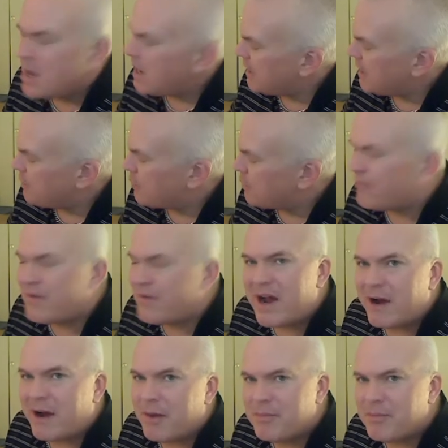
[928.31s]
and it will
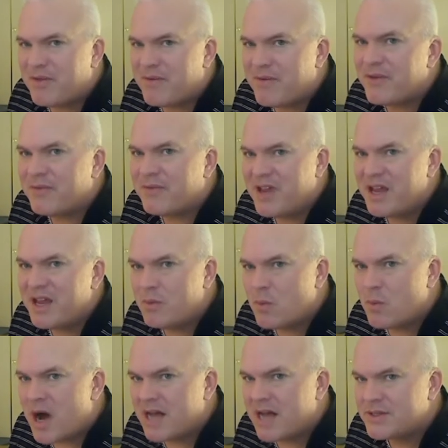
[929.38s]
fire up to 15
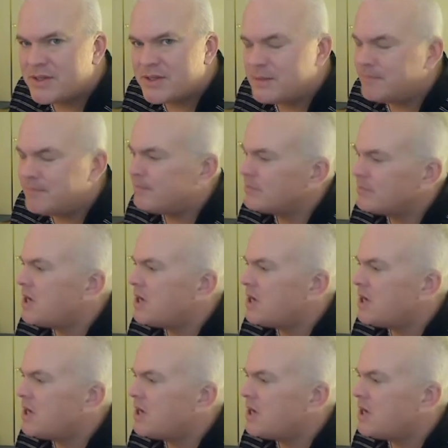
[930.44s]
watts.